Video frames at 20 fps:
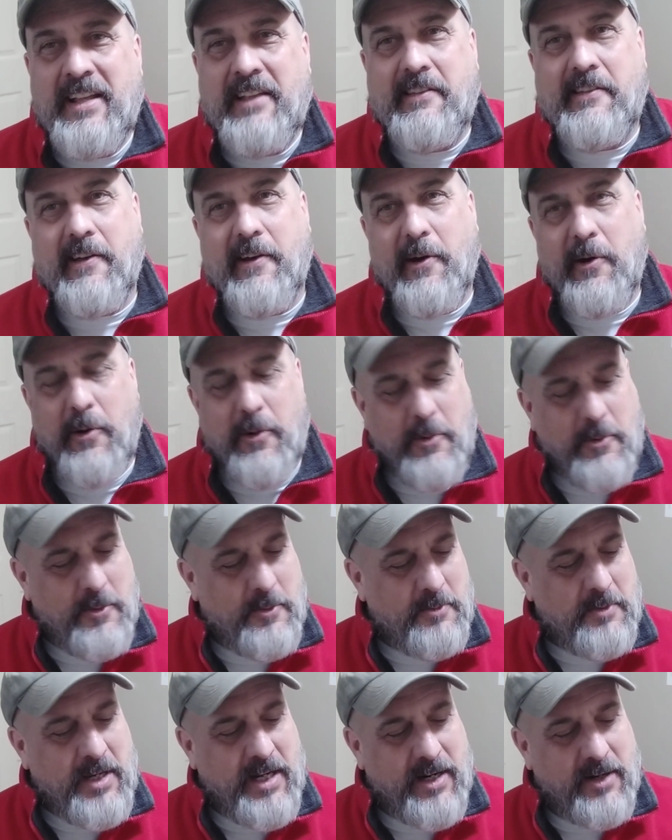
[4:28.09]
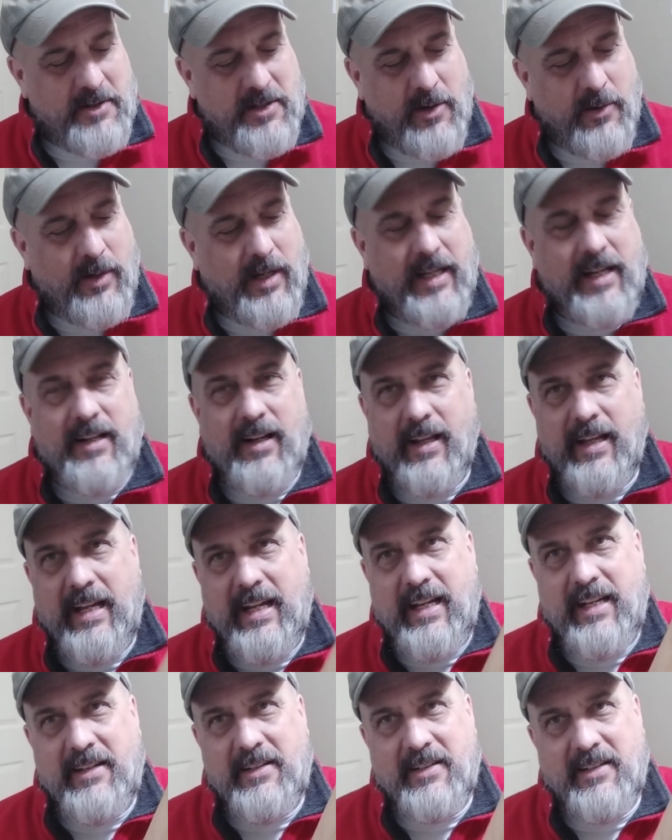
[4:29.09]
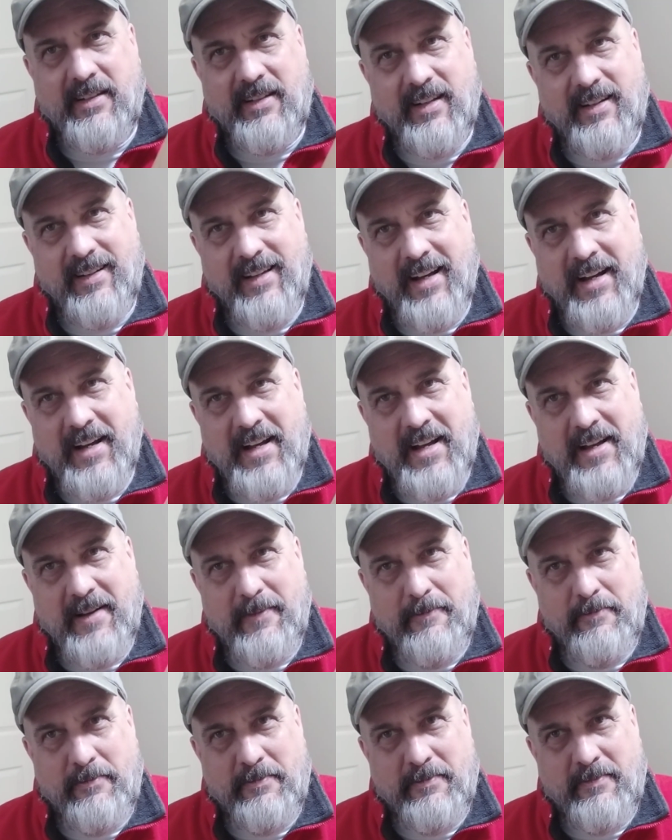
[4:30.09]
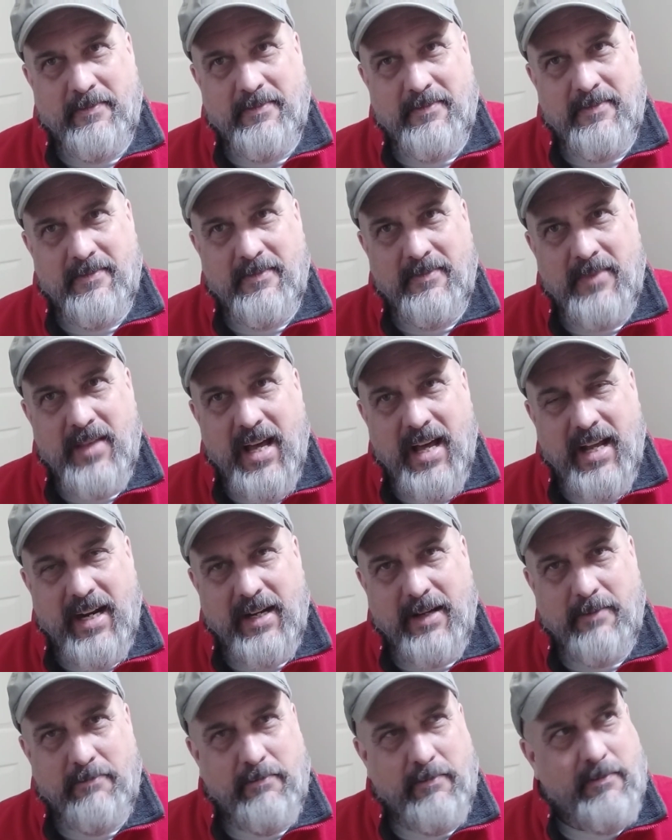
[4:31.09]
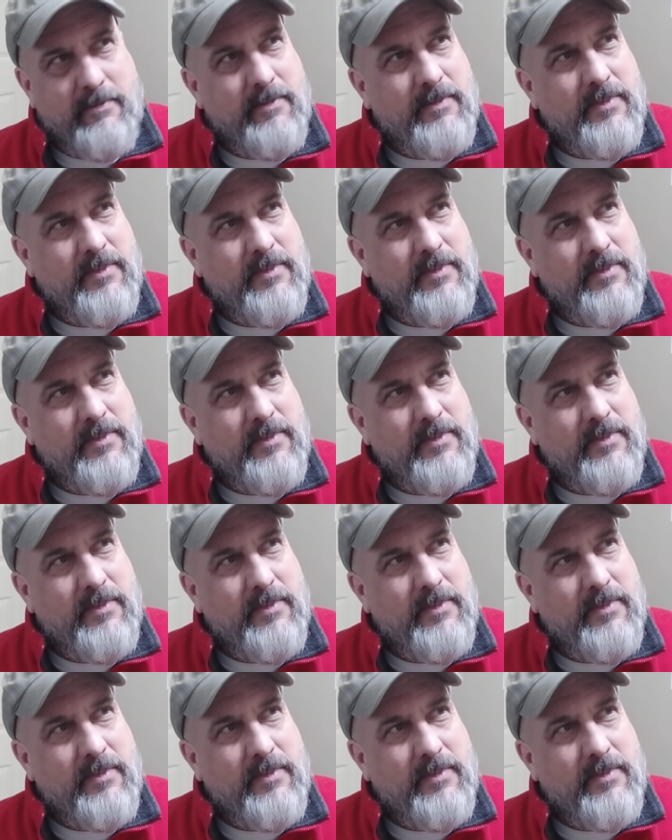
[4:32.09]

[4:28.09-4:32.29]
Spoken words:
So, totally clean, not a